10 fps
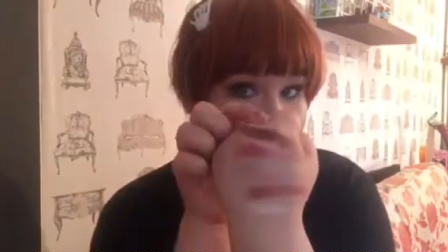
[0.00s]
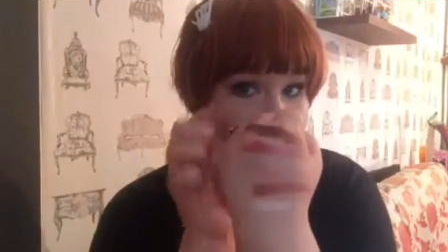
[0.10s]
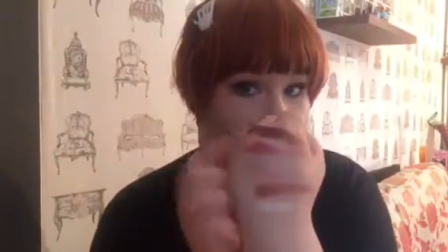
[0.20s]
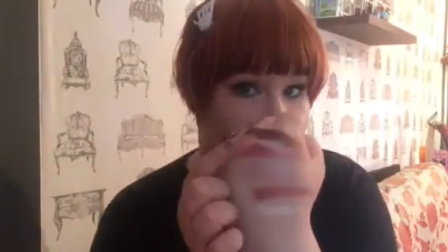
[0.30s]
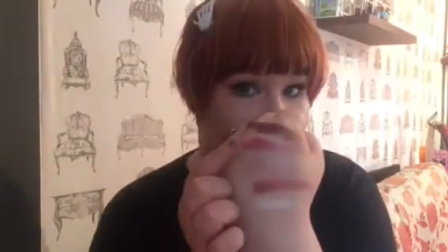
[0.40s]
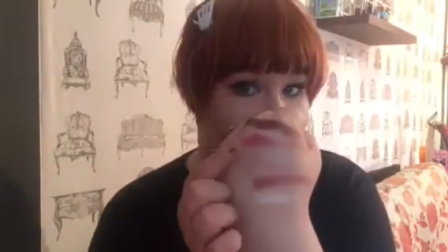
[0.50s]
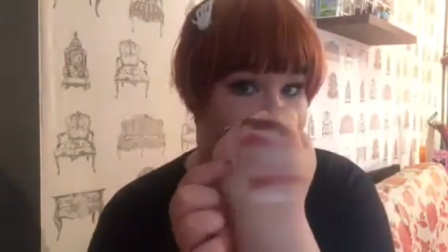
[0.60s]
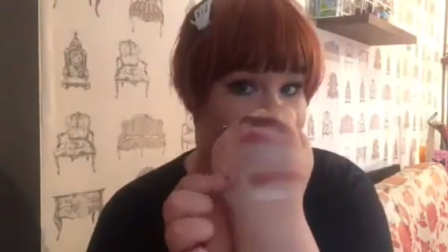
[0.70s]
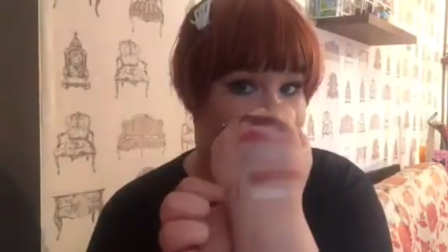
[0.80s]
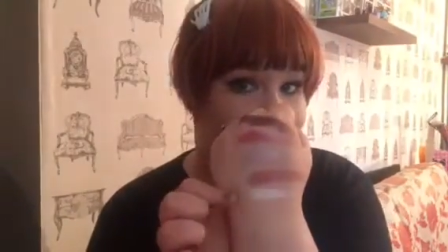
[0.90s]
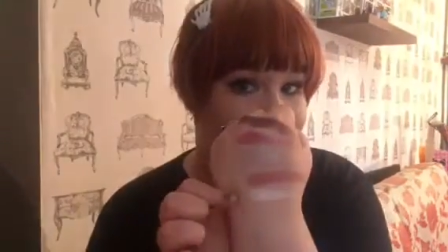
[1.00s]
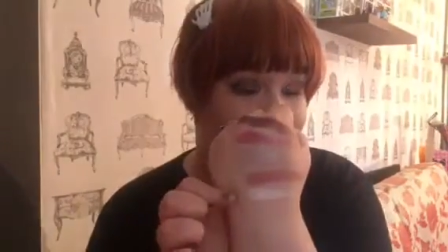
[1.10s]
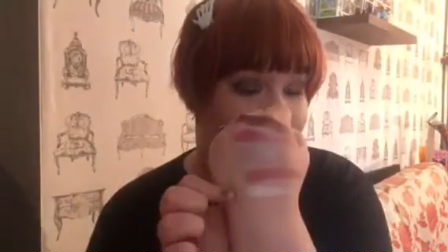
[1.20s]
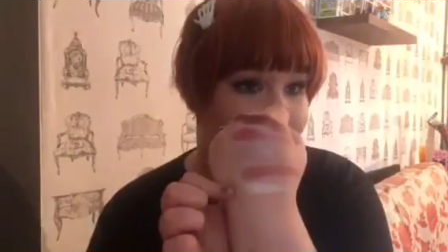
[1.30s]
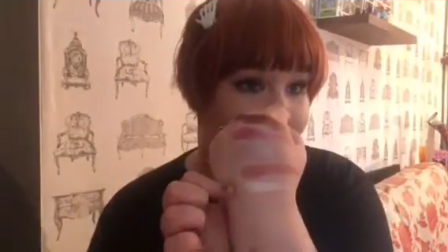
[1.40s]
pigmented these are
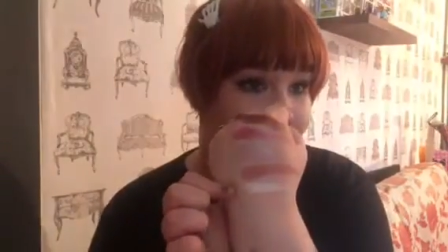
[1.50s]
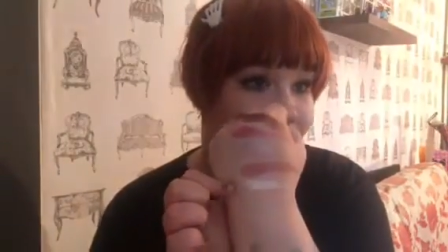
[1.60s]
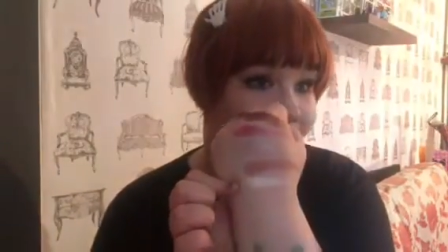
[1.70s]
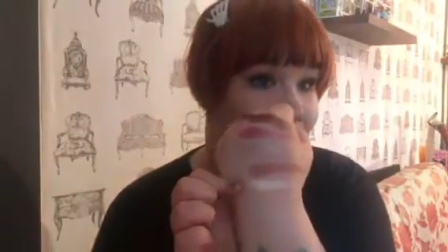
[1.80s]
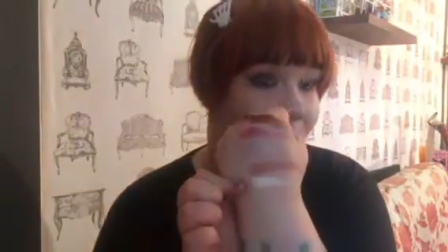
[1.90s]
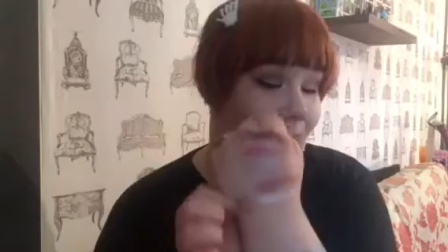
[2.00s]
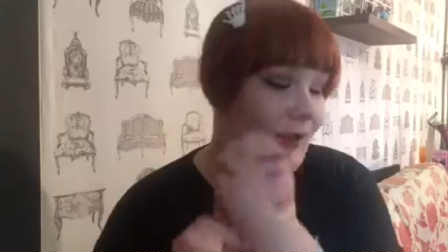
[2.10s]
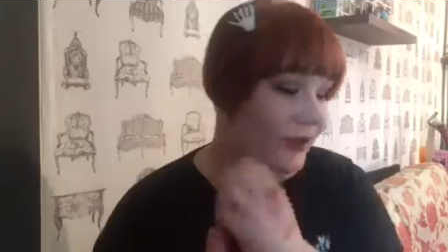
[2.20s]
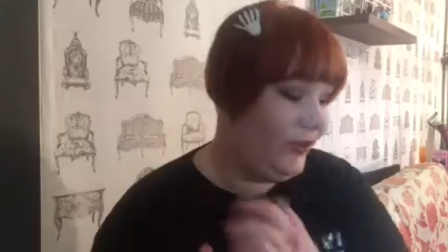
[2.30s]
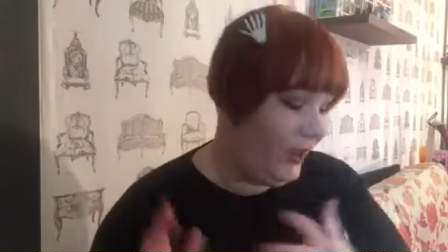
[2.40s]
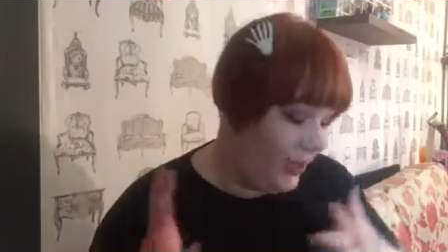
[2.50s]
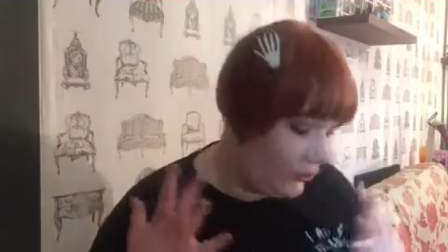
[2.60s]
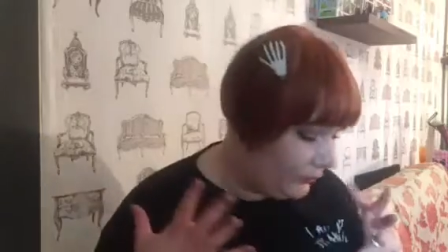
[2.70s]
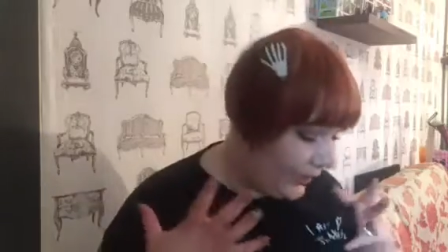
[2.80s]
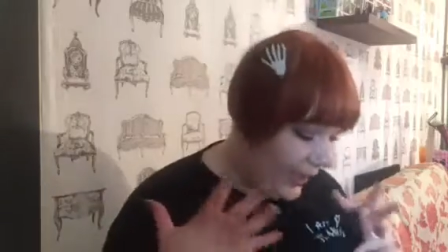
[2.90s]
such unique colours. I
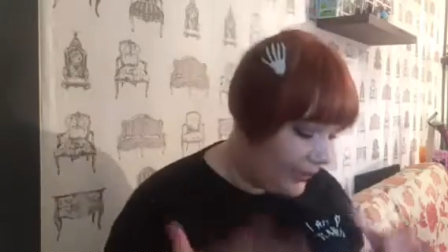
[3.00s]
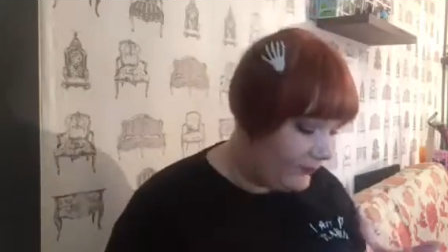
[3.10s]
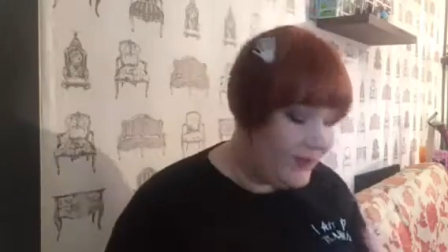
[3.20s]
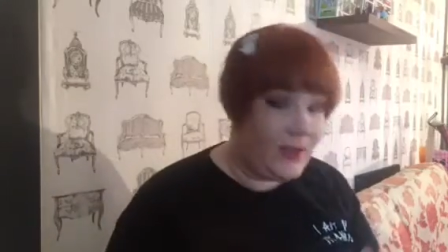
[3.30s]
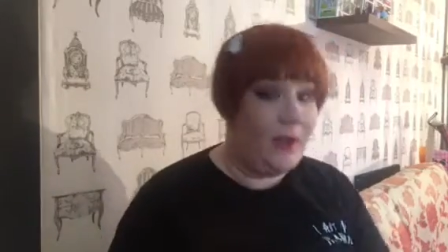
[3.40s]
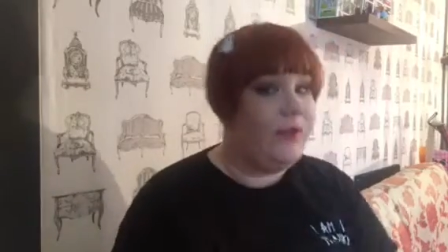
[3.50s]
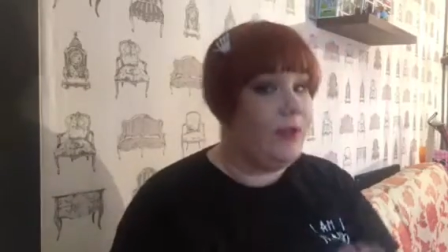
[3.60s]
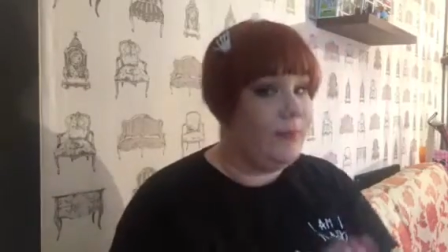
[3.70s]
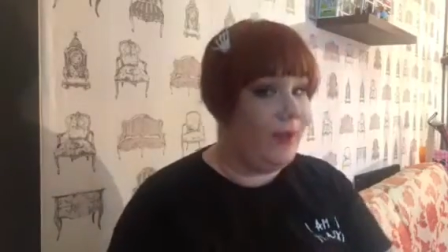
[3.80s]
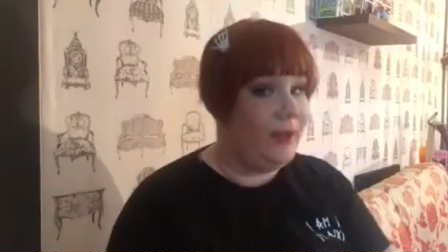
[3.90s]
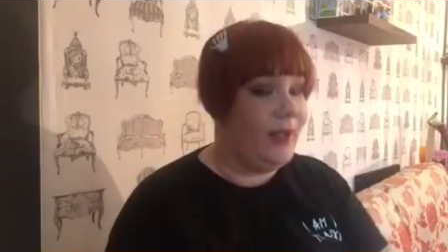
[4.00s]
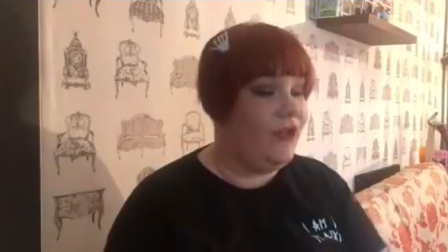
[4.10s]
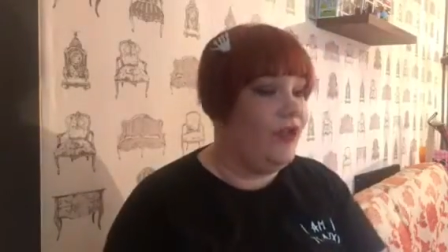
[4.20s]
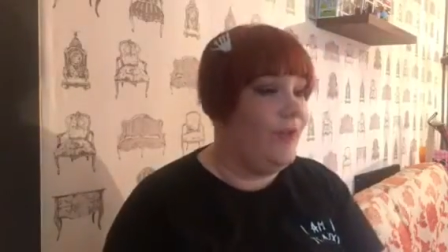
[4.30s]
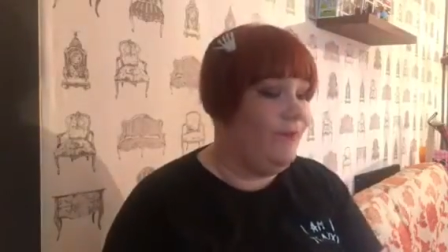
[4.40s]
don't have these colours in my
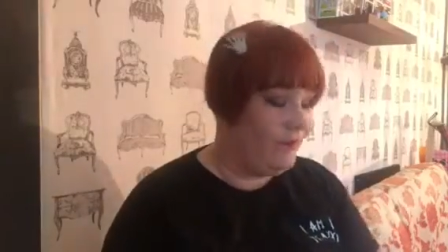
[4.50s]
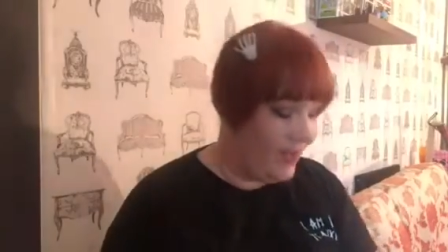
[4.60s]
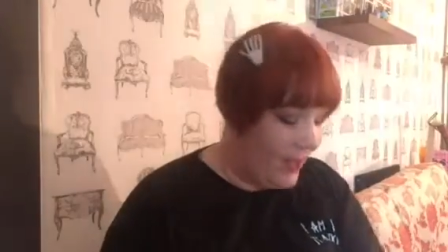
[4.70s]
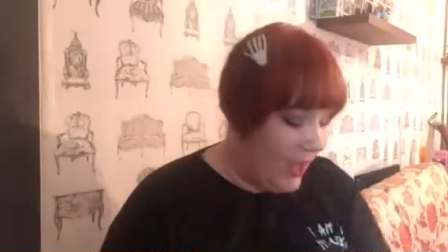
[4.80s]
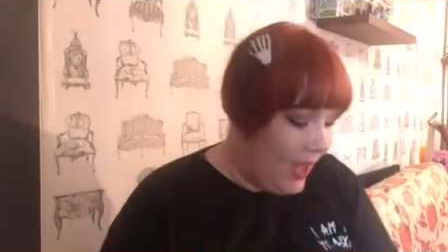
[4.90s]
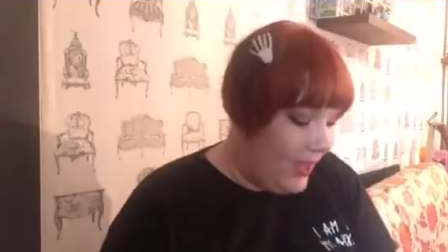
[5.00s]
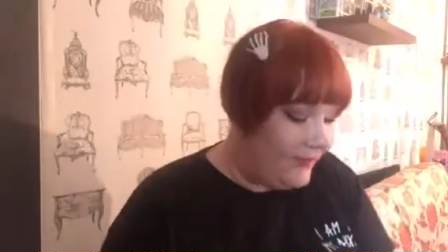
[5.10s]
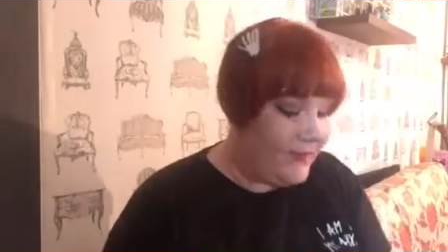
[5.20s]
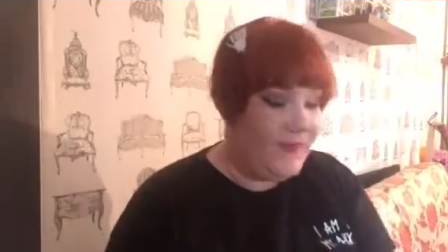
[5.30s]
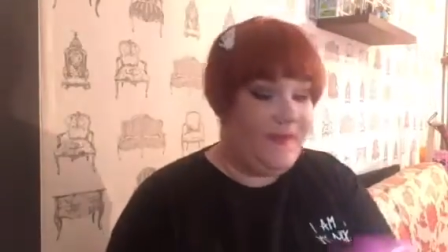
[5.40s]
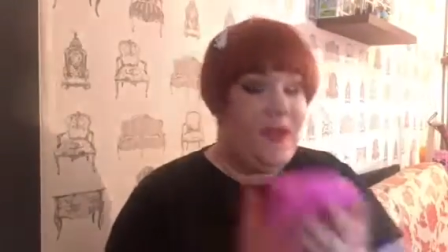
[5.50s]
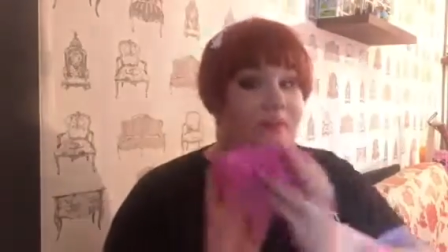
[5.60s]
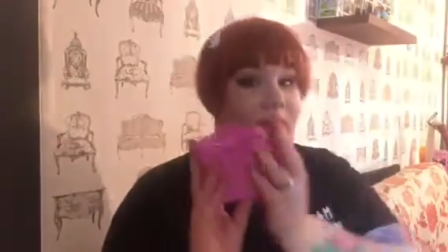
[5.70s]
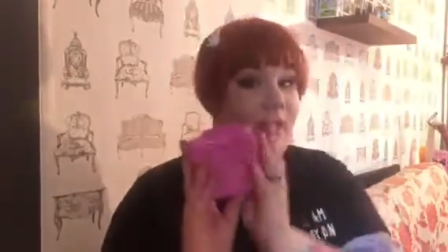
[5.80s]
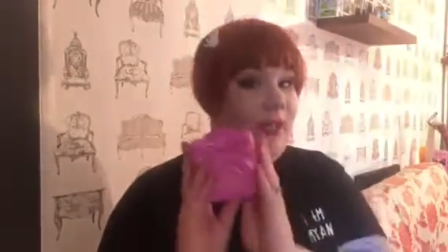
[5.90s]
collection. This is
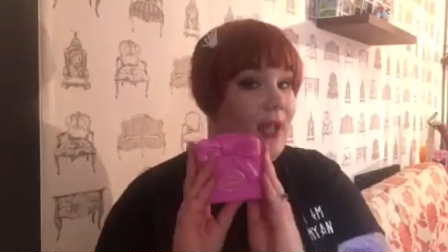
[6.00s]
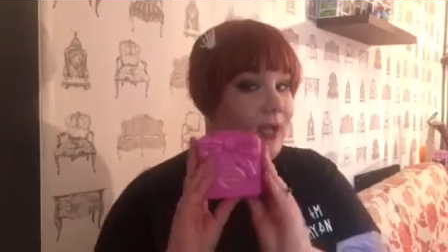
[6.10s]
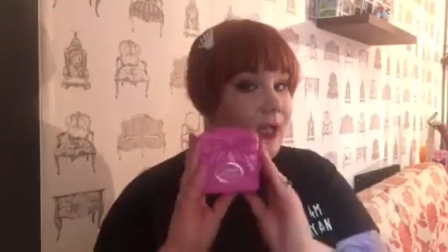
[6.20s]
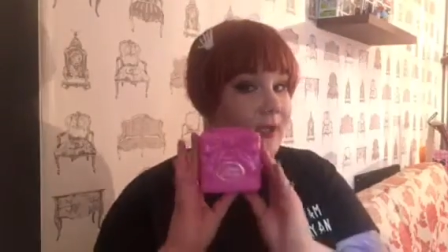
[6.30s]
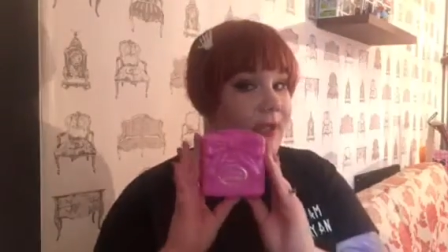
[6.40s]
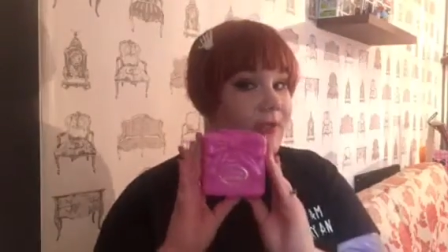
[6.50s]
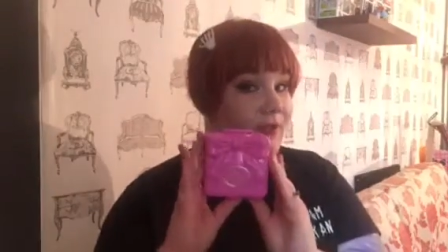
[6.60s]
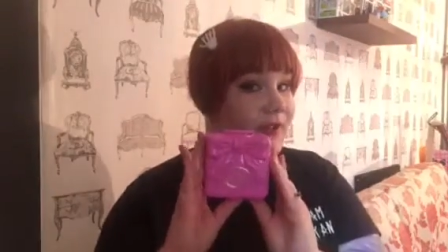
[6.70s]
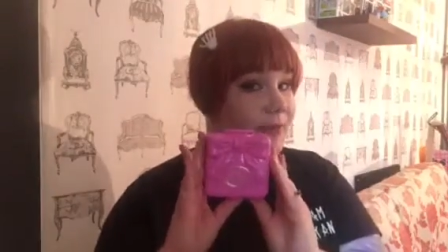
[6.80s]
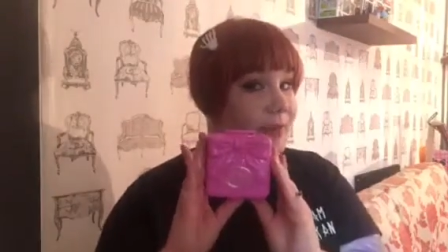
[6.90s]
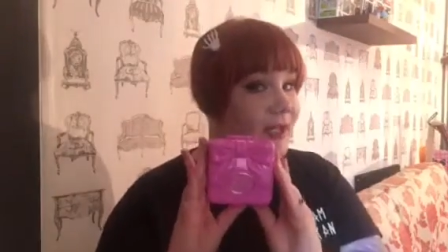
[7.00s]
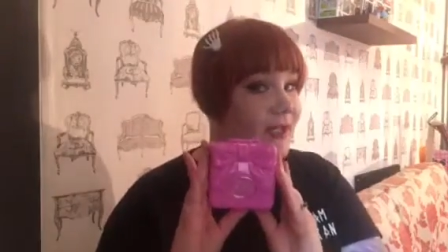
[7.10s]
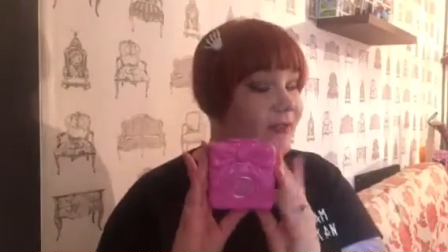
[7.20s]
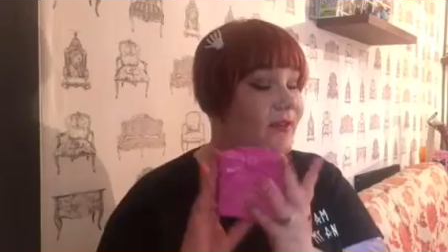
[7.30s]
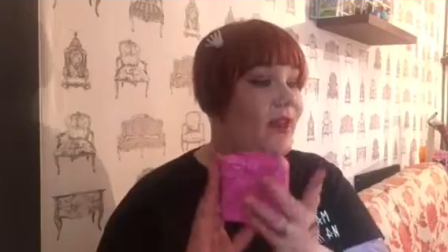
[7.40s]
definitely a collector's
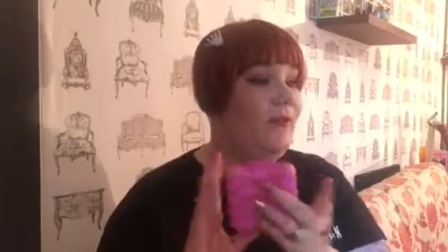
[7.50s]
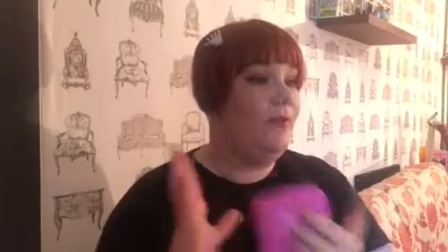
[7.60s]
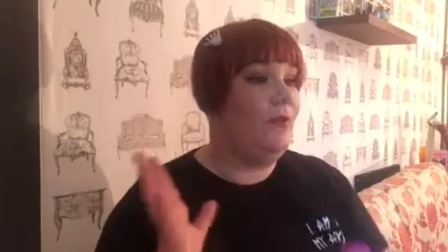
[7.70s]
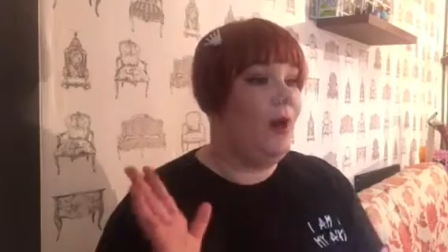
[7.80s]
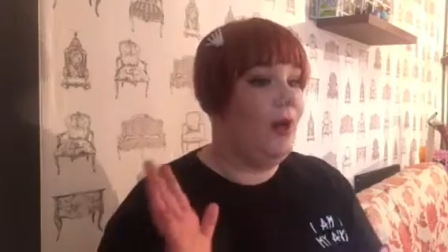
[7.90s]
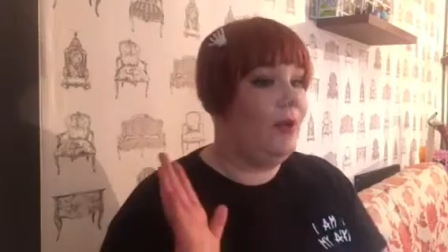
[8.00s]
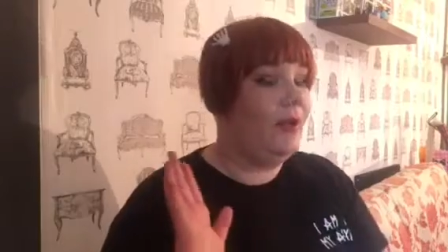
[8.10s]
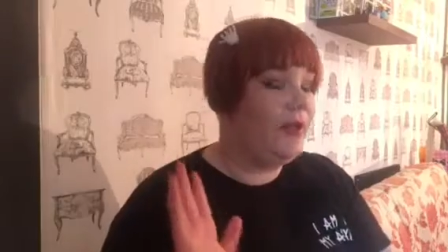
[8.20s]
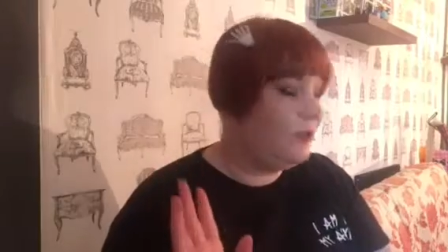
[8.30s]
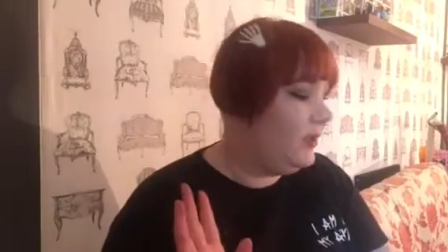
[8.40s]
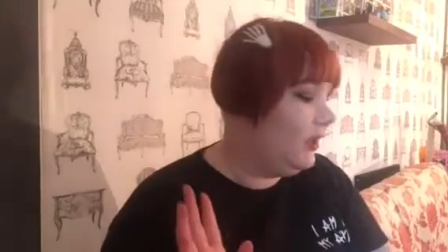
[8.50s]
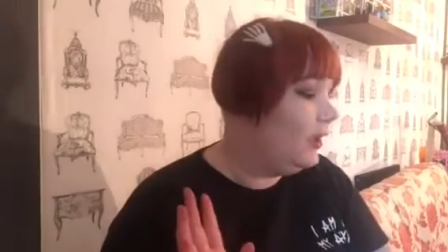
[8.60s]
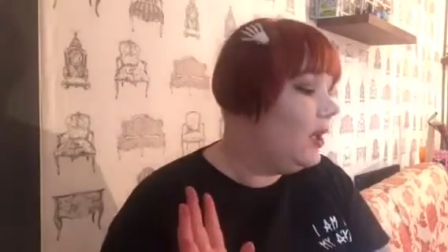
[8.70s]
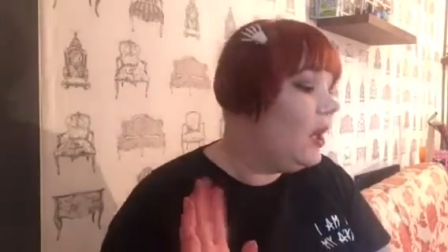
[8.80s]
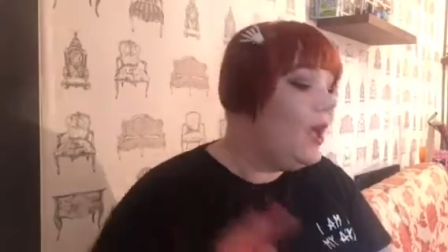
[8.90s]
piece if you are, like me,